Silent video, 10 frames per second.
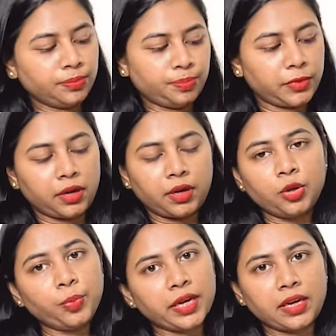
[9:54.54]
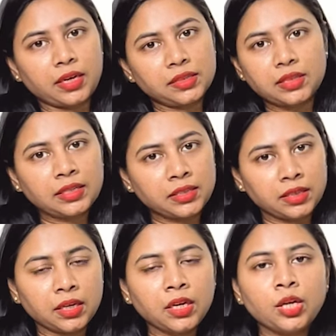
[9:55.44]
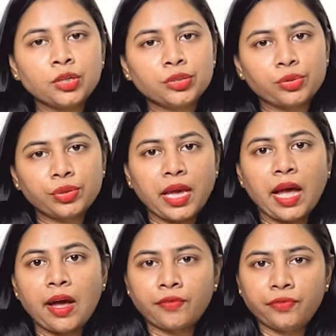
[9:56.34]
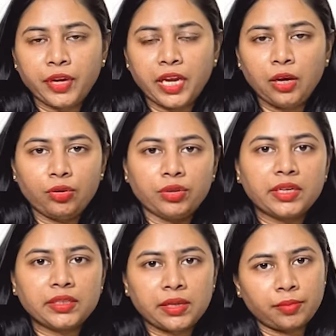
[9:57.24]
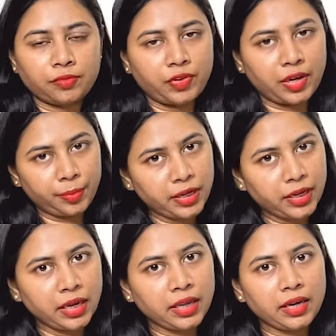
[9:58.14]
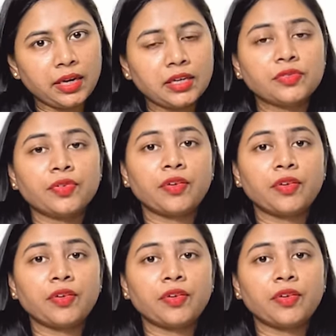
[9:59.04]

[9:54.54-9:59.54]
humectants. That's it. So they have included some fermented ingredients for